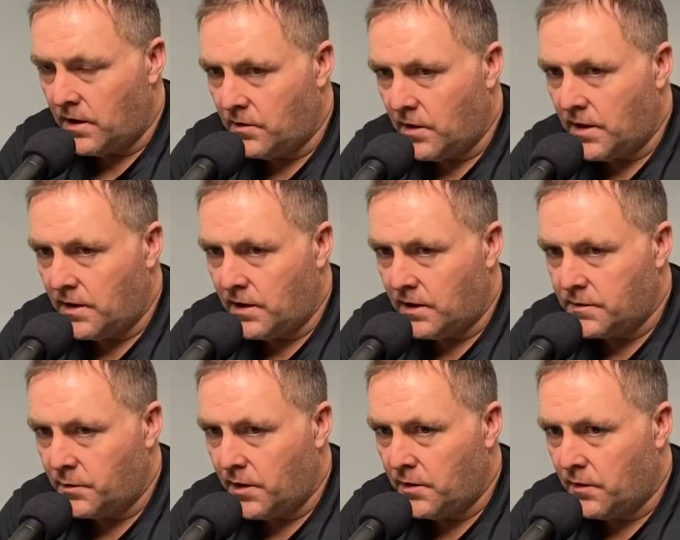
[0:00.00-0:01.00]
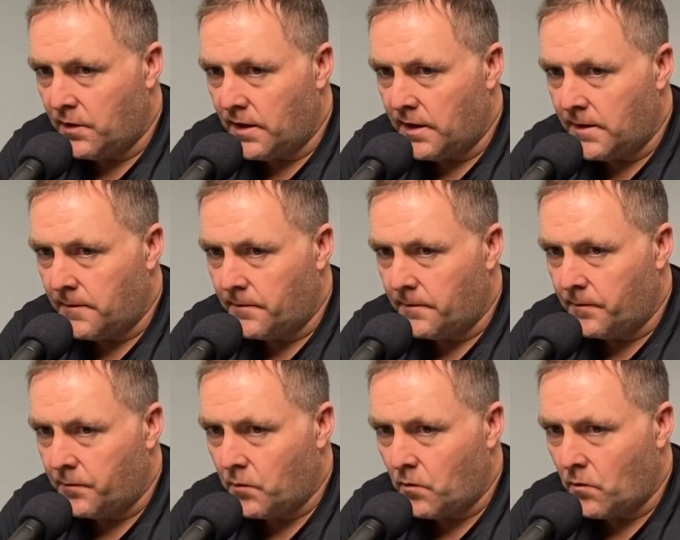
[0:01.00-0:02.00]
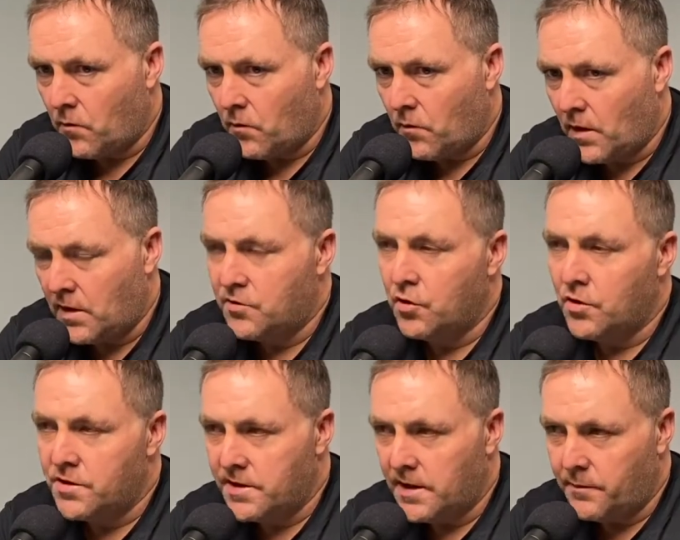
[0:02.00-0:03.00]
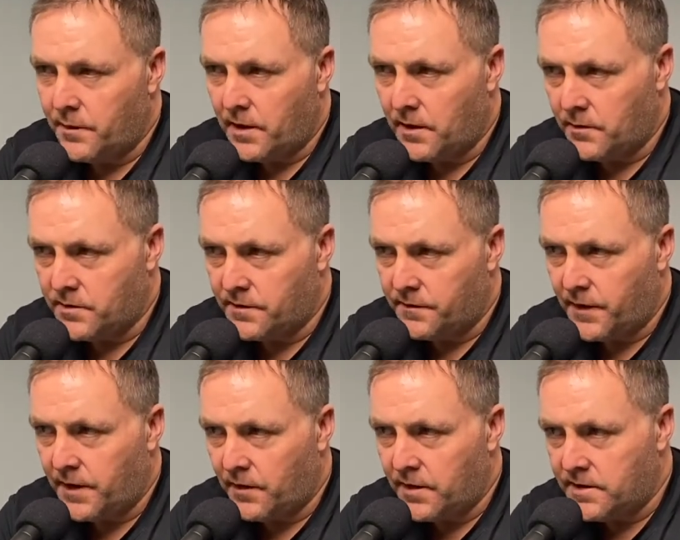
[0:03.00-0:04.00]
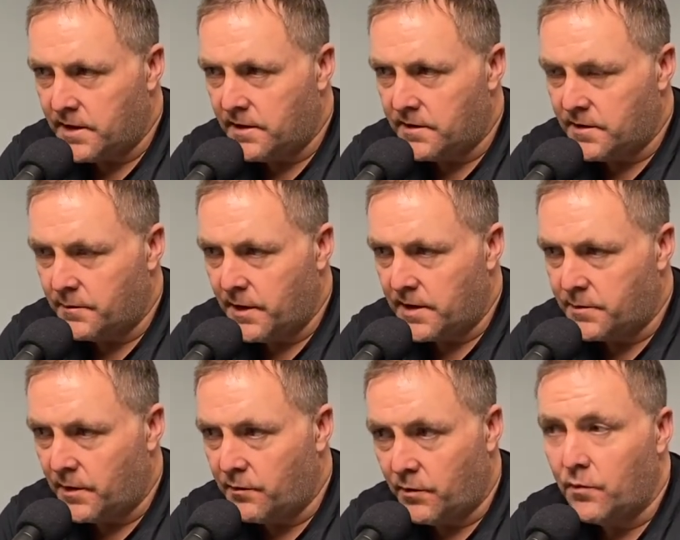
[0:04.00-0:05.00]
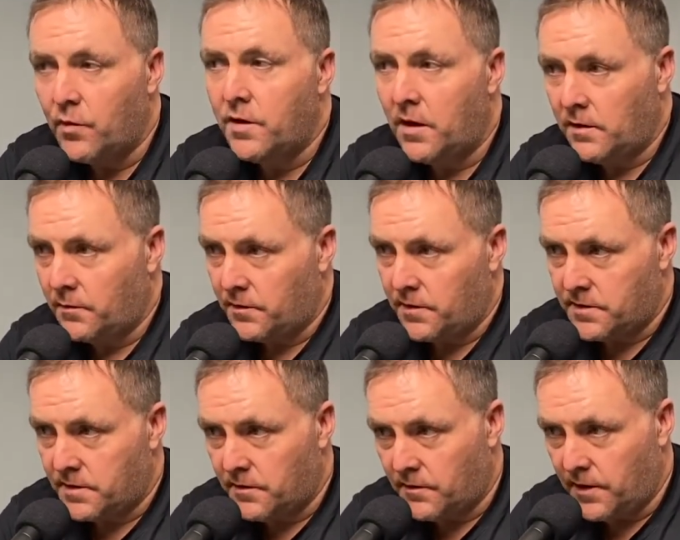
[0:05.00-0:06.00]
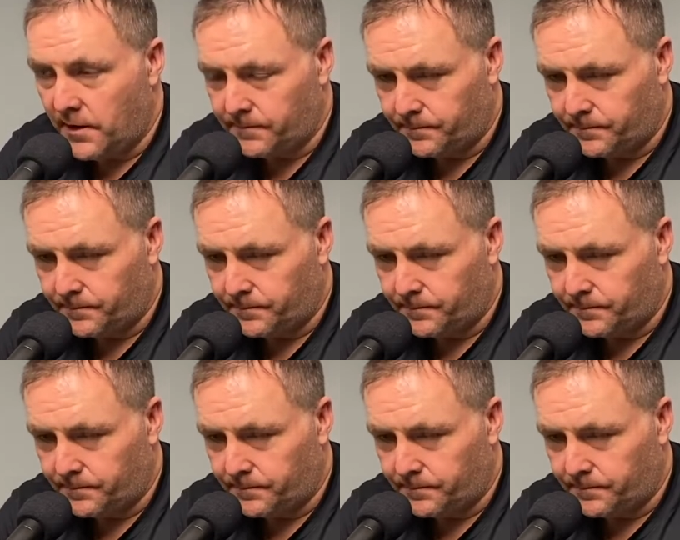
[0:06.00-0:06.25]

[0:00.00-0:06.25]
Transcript: tried to explain to her, like George St. Pierre, he was a fighter. He said this the best, but we talked about this the other day.